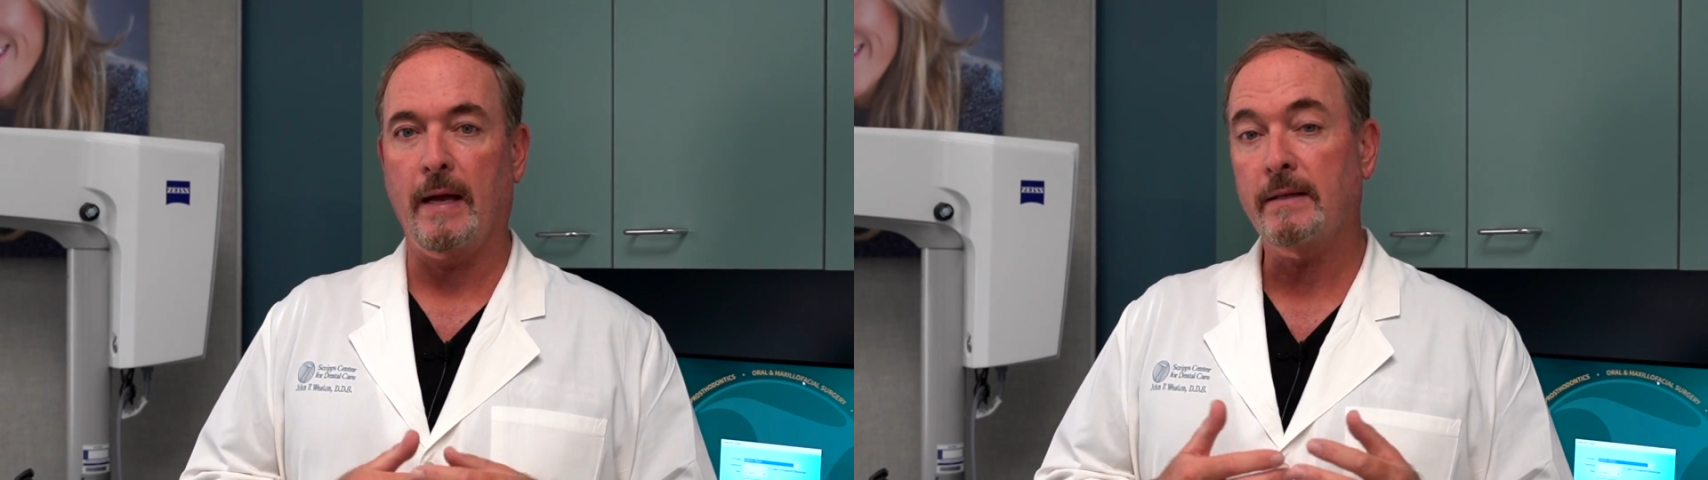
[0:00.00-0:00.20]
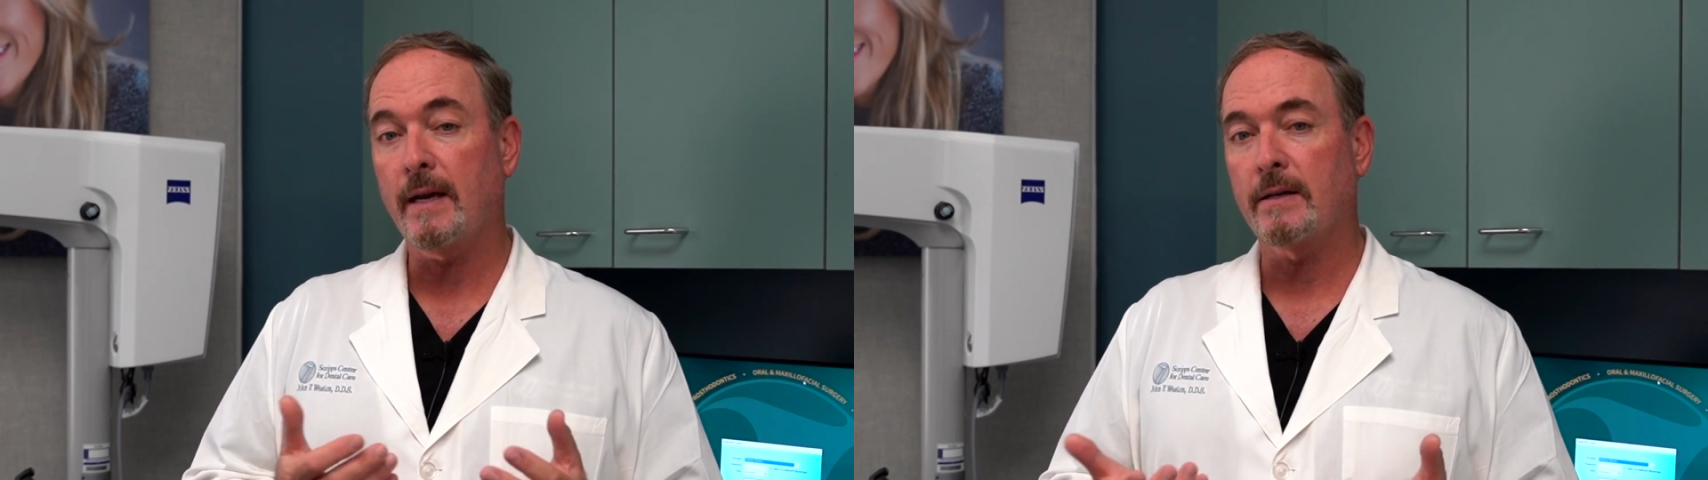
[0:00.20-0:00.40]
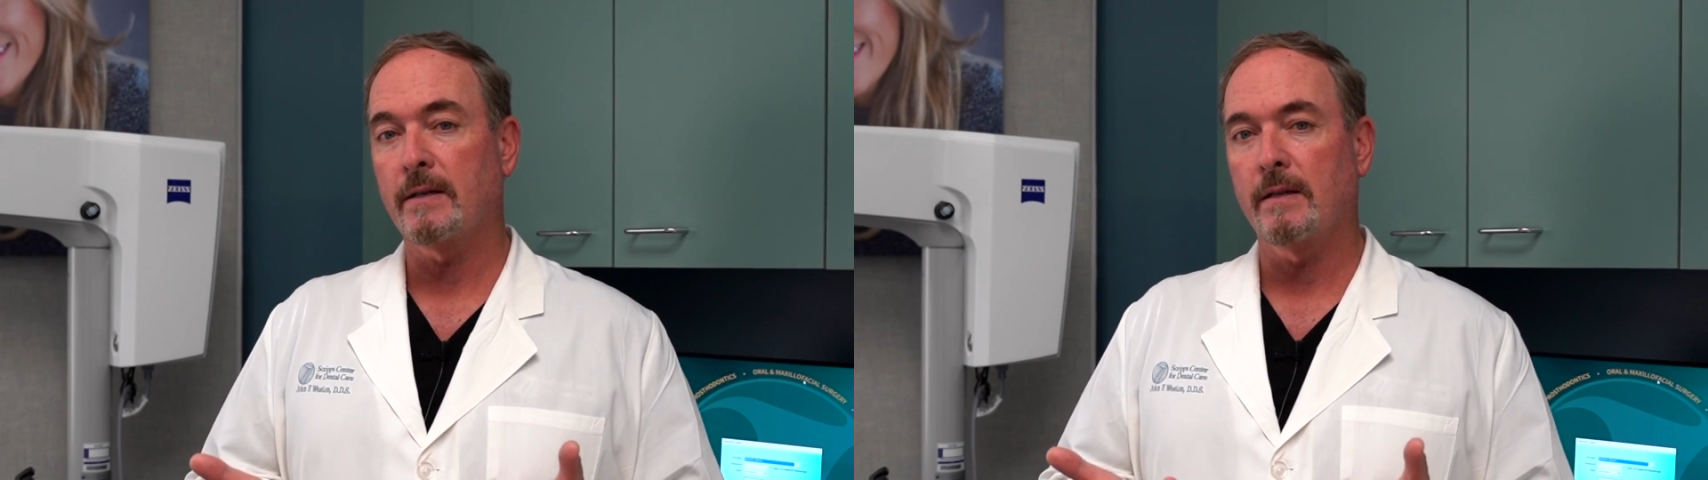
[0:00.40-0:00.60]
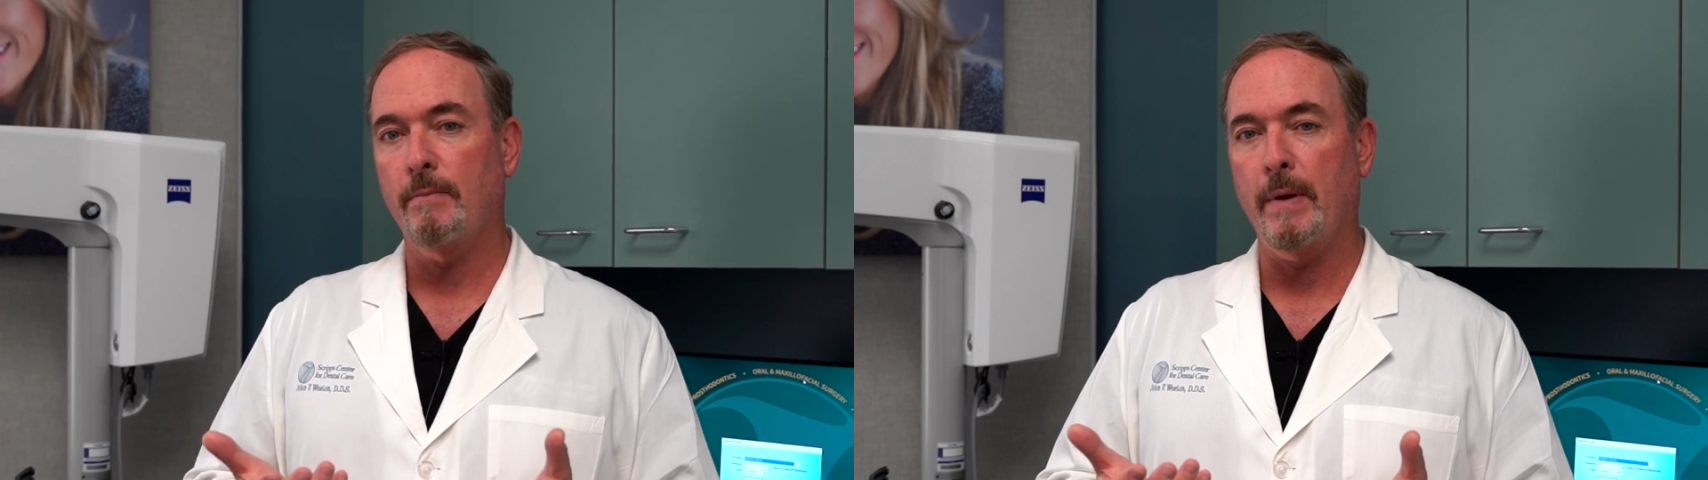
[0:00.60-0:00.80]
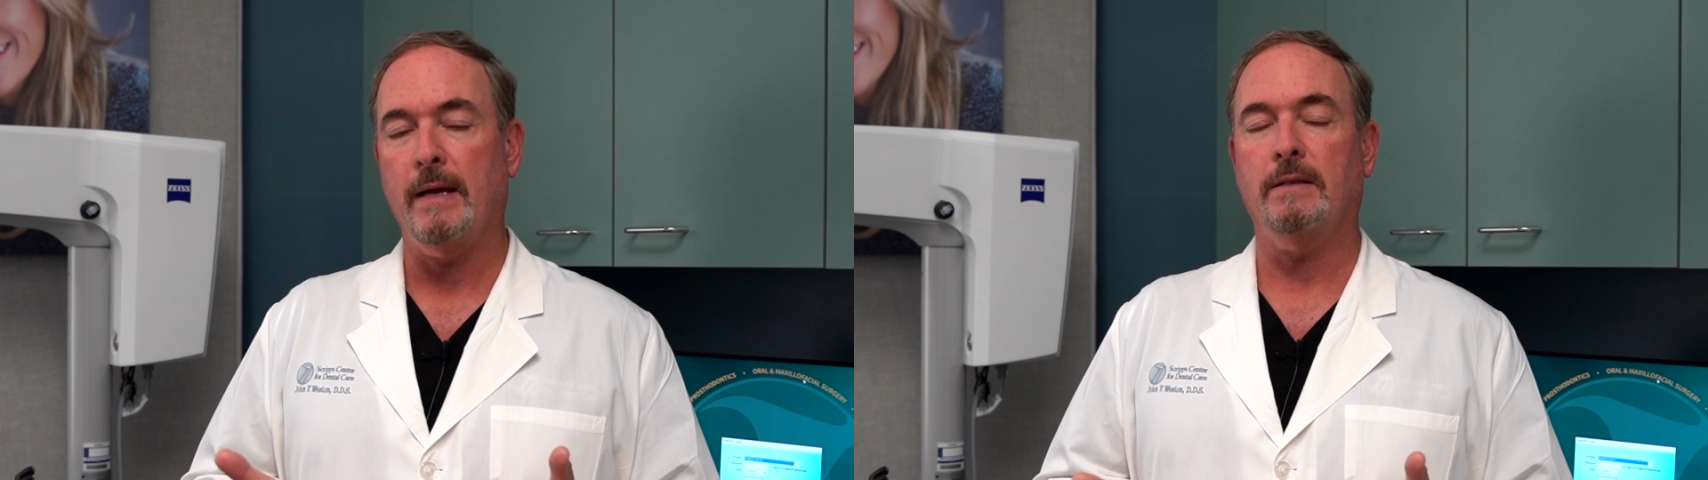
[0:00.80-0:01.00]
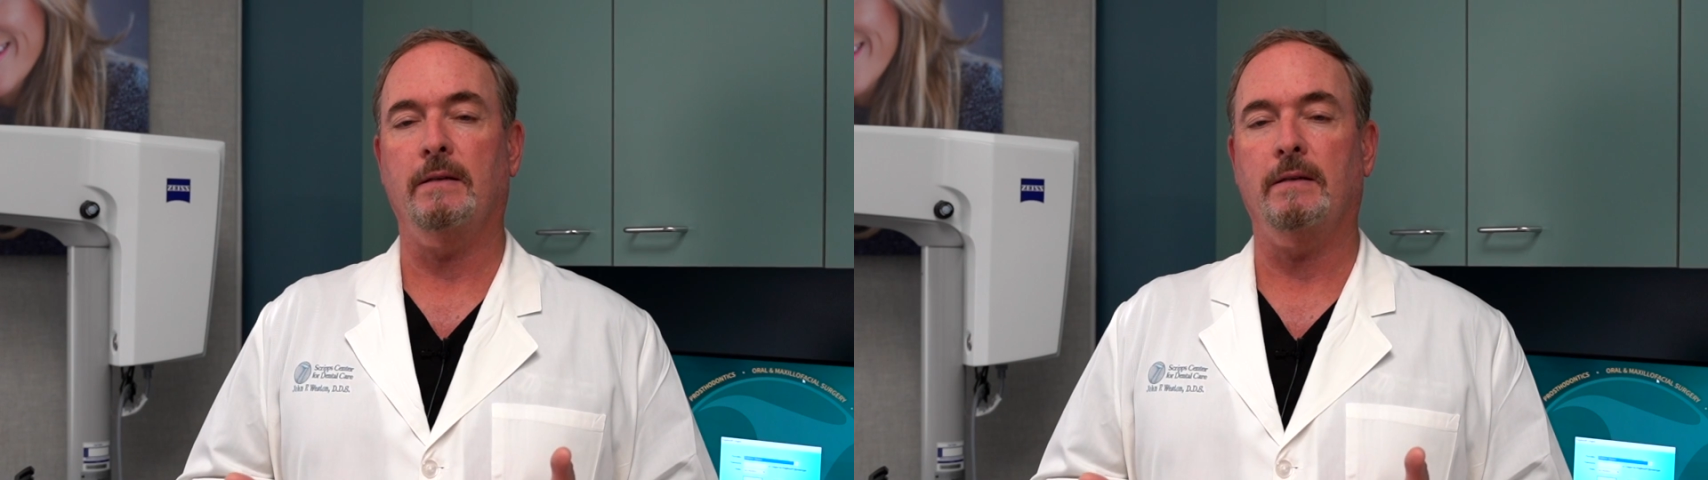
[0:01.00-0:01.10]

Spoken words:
and that's actually the best